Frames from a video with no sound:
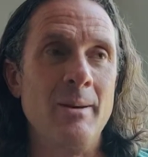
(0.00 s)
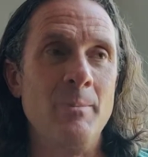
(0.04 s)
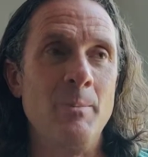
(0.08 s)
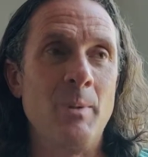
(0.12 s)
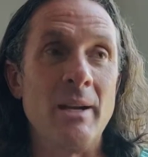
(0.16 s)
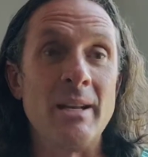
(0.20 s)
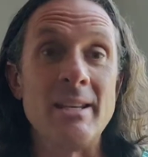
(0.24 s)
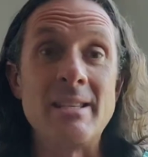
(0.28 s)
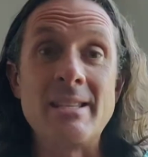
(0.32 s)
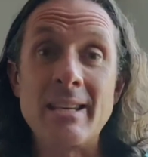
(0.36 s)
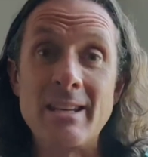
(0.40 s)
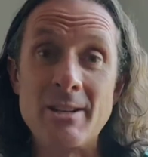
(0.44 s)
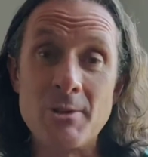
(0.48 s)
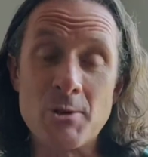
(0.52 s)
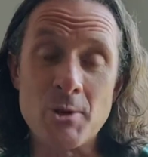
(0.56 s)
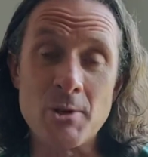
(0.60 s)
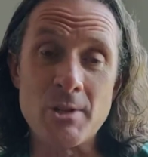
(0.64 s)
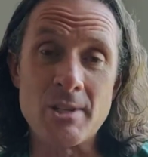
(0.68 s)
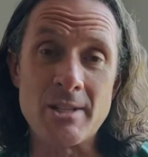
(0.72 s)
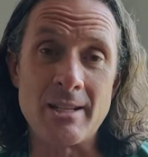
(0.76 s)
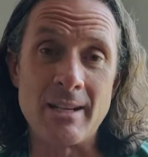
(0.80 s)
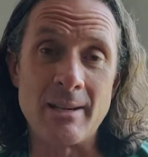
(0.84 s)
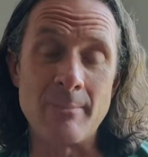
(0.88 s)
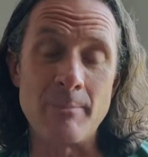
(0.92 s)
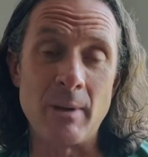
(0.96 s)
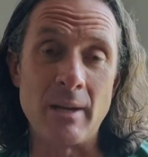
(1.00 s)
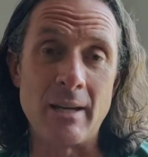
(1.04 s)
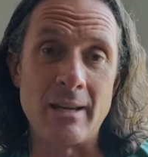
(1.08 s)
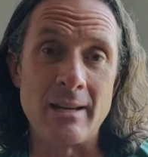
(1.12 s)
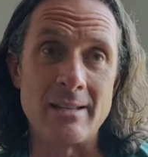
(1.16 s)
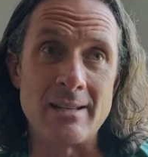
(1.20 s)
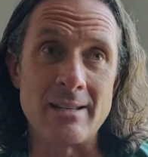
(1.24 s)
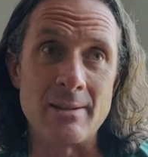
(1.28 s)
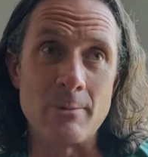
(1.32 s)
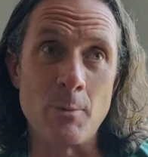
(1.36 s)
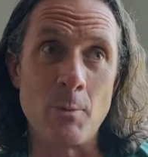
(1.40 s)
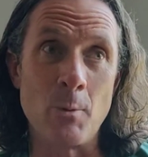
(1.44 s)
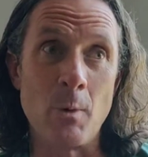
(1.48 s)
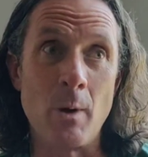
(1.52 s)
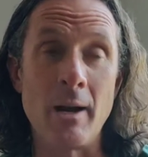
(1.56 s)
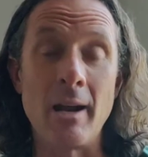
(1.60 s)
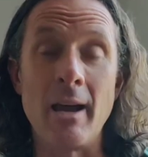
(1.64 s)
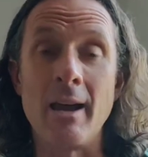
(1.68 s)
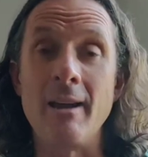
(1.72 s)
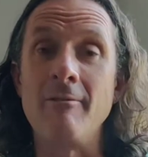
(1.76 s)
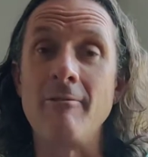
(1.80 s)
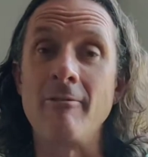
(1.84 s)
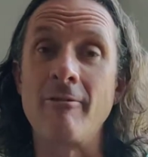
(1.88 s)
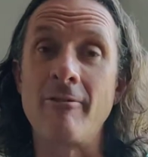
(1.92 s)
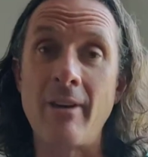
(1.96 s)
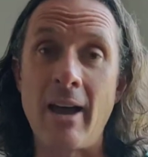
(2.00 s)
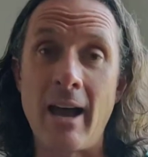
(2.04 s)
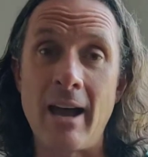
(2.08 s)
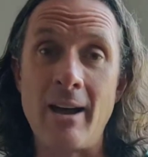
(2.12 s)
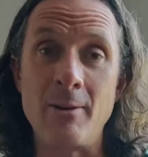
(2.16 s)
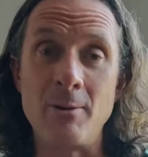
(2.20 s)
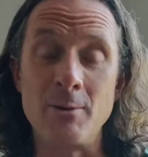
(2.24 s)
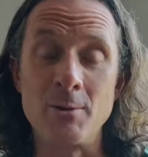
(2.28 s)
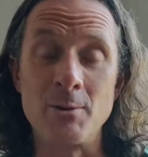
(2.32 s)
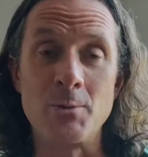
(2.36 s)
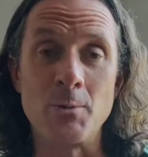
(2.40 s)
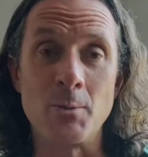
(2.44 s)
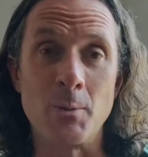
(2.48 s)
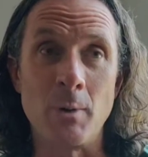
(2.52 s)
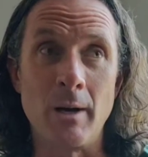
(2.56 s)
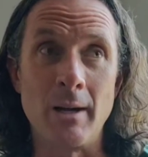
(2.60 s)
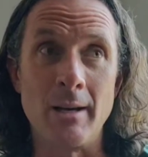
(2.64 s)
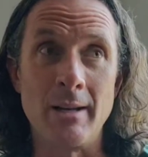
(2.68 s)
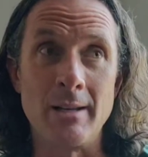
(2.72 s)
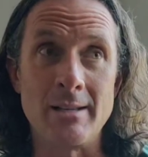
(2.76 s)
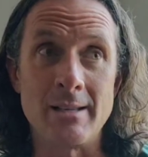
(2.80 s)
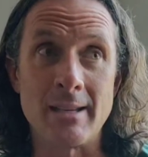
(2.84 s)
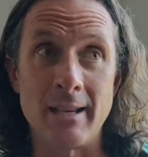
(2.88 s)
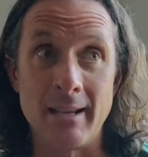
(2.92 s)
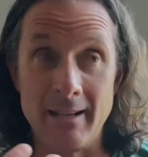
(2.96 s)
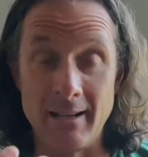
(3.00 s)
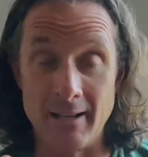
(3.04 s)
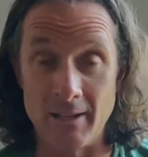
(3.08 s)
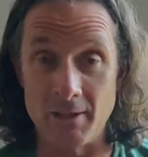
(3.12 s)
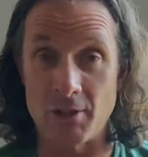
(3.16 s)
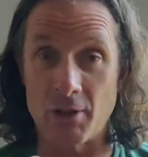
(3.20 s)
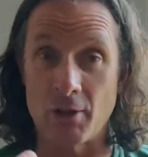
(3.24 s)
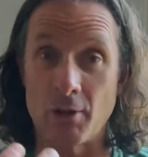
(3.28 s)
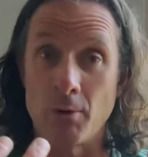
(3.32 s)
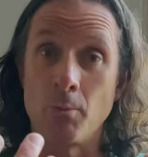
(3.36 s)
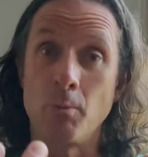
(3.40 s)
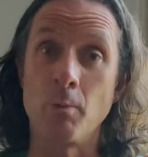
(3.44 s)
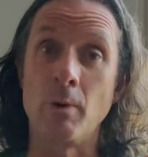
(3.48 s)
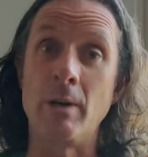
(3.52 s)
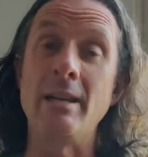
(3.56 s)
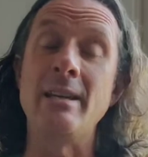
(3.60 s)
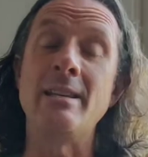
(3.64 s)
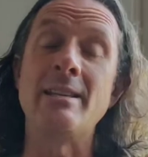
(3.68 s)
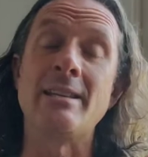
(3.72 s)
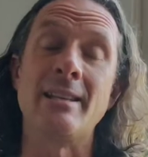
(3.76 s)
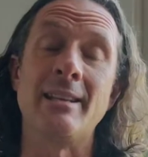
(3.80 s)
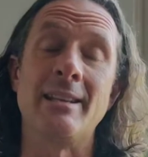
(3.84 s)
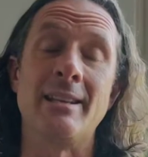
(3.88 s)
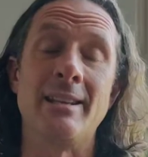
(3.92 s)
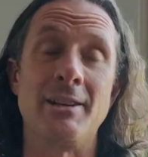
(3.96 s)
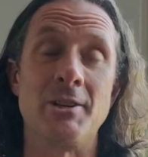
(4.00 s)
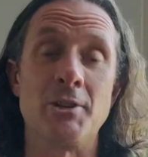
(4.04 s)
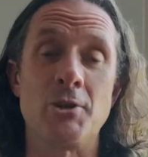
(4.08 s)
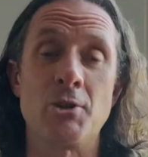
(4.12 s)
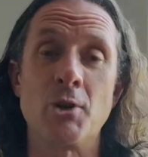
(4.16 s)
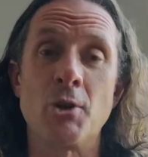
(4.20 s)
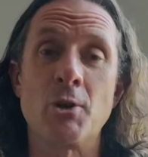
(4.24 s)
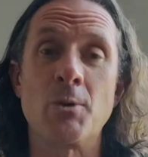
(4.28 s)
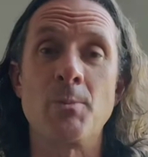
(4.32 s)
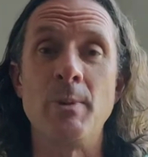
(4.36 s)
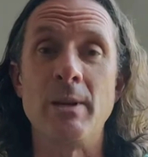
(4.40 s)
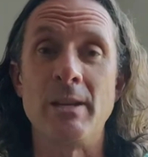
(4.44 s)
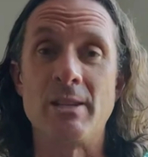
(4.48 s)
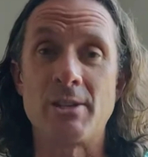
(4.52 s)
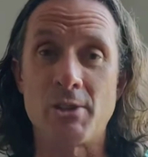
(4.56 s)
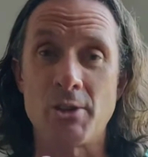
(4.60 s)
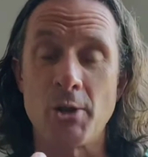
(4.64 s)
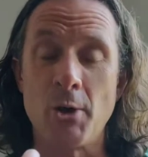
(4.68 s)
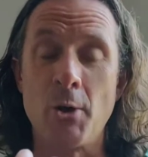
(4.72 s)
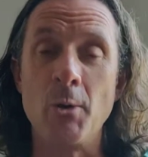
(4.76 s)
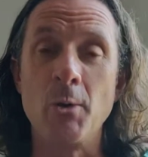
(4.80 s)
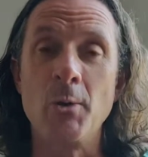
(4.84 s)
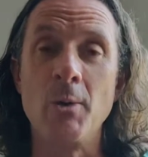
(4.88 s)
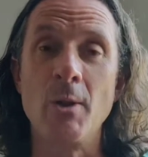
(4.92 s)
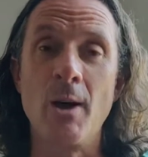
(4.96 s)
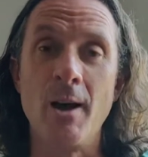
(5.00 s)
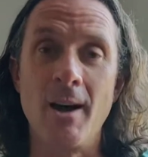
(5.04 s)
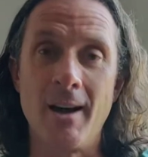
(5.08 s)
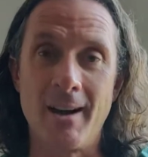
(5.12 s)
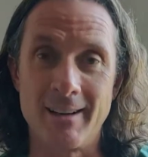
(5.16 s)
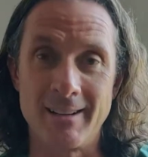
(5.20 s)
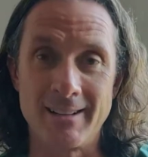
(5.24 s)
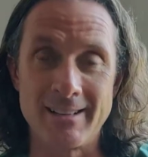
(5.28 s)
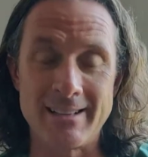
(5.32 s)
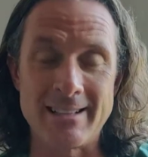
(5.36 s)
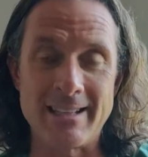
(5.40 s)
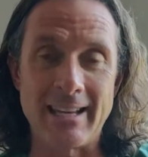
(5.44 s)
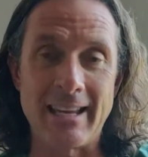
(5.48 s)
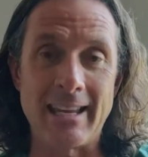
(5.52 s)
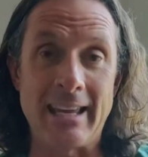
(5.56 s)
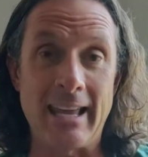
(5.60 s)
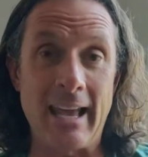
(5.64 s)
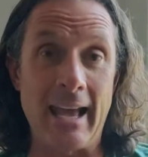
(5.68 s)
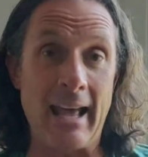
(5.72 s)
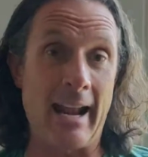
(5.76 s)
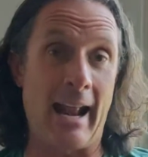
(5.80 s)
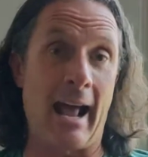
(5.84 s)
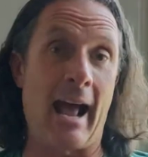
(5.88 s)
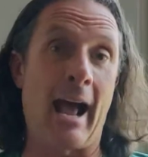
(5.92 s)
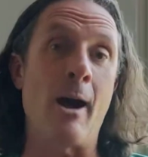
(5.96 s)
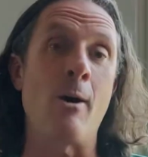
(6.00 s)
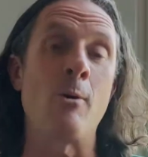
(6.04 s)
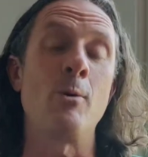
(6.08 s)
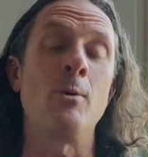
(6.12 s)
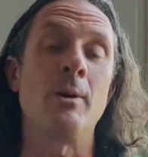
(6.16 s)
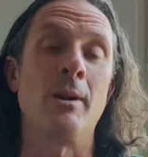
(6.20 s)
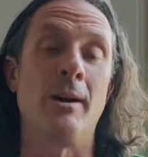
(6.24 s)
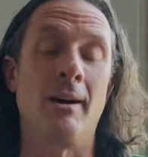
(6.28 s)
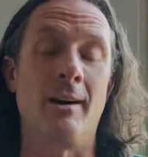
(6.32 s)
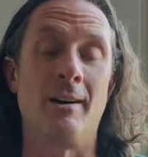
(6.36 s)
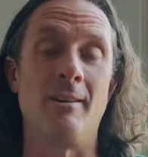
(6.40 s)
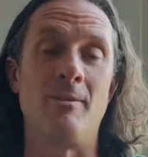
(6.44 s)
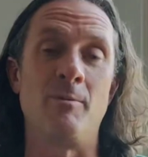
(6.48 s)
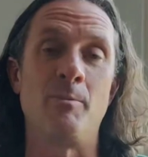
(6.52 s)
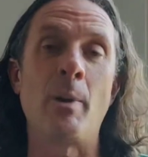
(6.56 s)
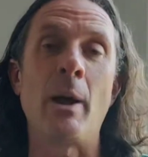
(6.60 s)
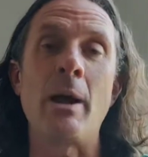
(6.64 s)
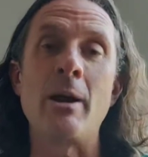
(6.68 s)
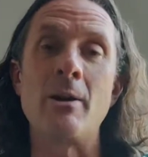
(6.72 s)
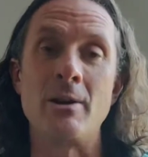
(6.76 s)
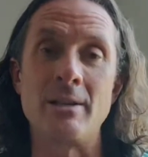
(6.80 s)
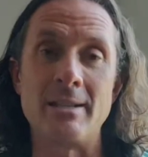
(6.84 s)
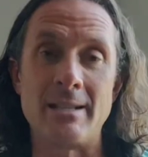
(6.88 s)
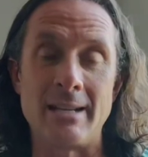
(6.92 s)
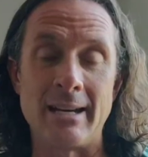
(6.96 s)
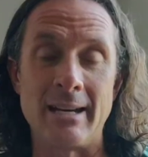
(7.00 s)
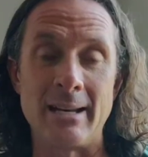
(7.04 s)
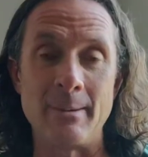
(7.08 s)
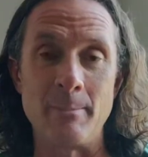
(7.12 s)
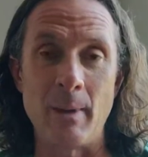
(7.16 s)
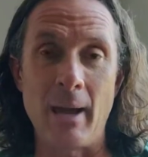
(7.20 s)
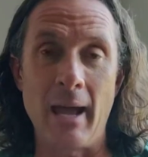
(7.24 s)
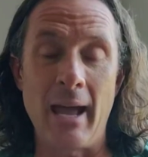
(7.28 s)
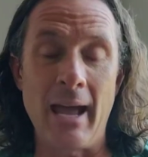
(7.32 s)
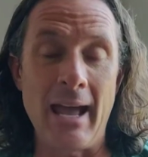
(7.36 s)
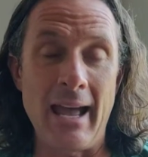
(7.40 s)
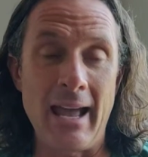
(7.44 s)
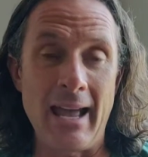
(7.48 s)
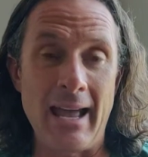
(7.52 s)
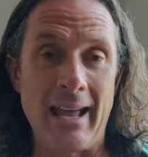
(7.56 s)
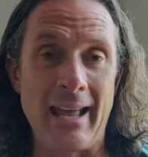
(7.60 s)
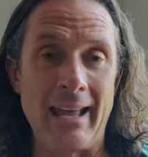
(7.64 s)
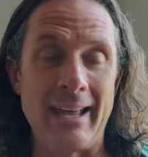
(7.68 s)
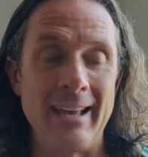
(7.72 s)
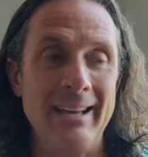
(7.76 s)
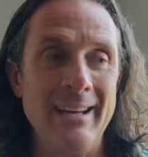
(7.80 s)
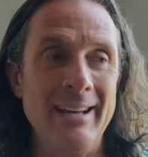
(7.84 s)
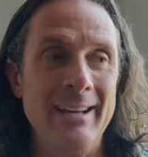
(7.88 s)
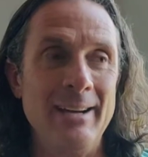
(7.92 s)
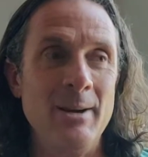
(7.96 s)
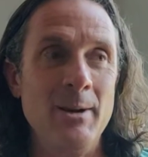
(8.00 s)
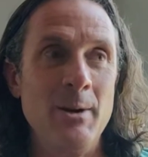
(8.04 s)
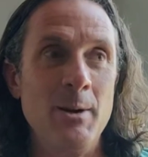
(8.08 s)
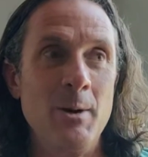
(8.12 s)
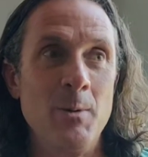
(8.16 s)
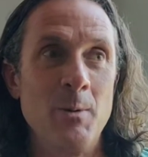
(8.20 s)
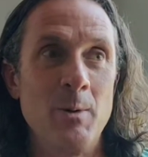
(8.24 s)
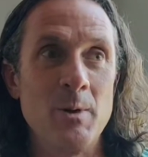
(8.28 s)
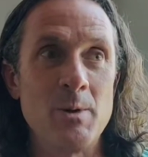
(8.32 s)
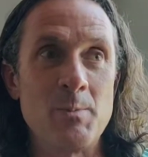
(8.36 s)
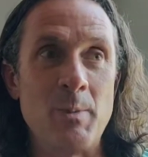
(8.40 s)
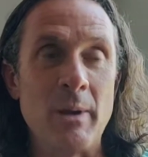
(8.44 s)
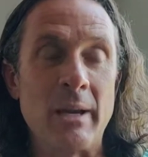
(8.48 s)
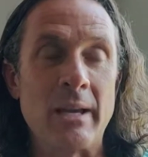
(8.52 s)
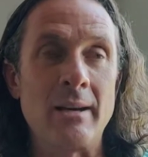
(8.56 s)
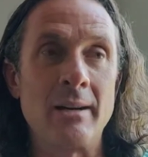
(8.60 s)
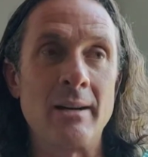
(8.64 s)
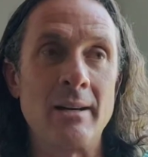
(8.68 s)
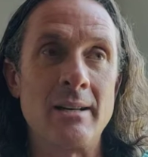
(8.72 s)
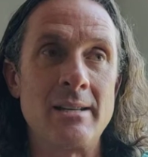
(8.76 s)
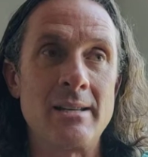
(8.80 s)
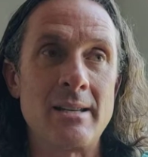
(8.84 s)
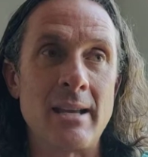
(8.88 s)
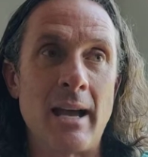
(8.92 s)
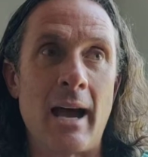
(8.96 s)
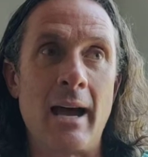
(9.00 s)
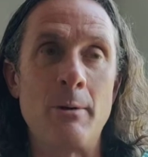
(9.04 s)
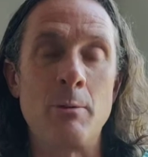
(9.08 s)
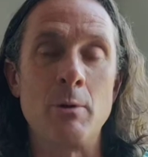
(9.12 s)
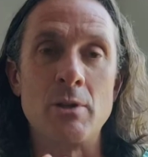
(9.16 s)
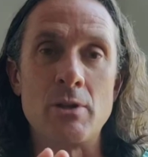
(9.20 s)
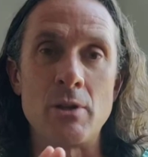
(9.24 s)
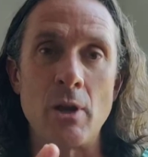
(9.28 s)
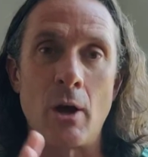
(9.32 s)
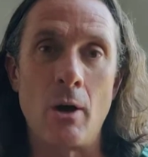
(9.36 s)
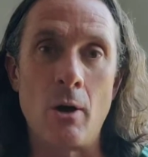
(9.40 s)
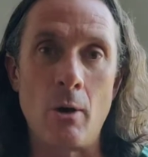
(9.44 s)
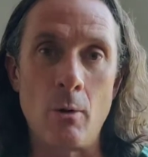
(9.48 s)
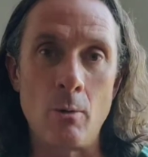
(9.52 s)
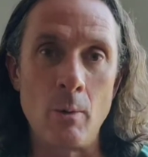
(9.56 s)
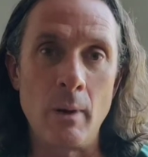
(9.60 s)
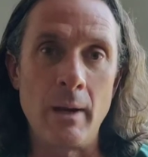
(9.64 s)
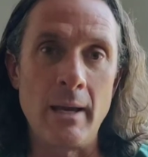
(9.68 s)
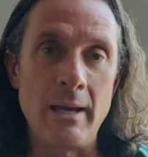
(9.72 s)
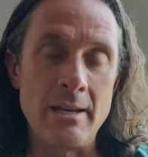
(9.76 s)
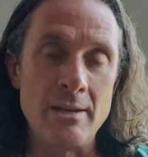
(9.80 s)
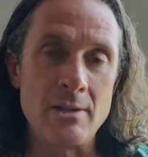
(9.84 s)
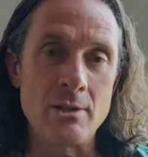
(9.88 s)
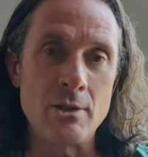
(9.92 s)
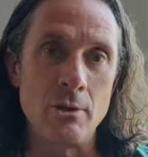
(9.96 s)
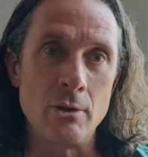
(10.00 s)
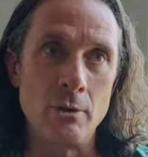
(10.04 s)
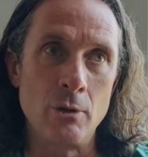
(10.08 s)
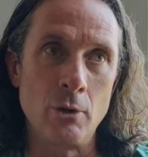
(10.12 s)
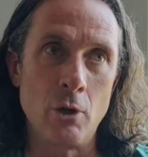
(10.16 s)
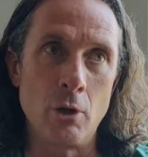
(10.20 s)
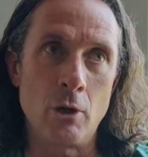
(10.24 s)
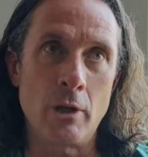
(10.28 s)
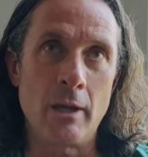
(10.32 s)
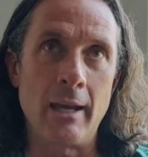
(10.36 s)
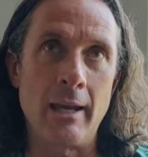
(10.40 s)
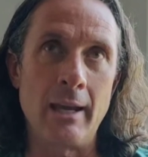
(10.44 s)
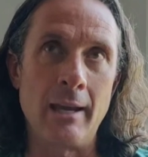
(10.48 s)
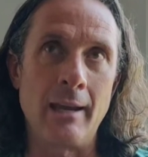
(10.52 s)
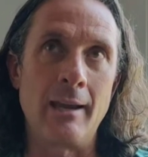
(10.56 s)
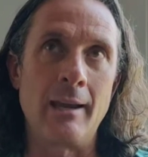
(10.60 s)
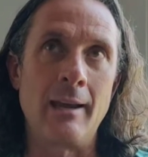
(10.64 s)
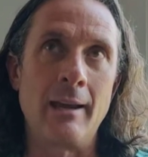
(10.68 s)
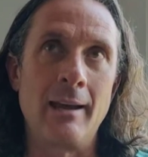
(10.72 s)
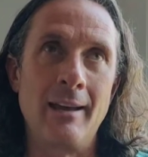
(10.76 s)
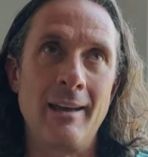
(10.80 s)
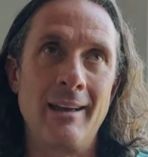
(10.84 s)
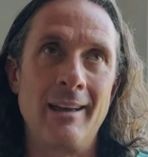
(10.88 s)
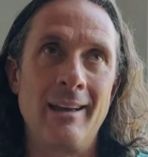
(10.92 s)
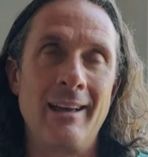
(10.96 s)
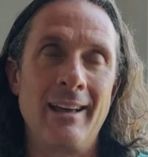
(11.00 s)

But it's interesting, because what I found was, and it's the reason that it took me so long to get out of paradigm A, was because I was always looking